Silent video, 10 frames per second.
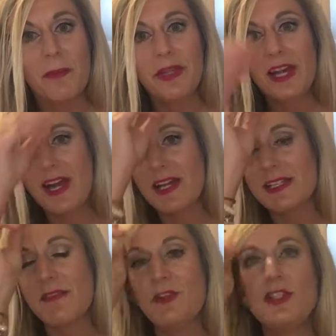
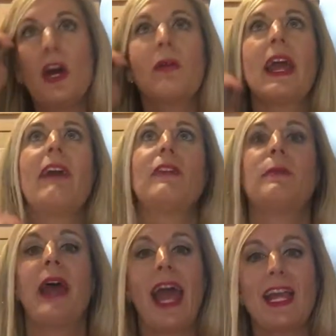because if you don't have the
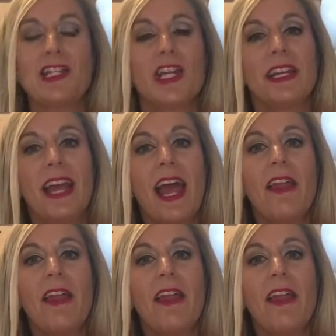passion,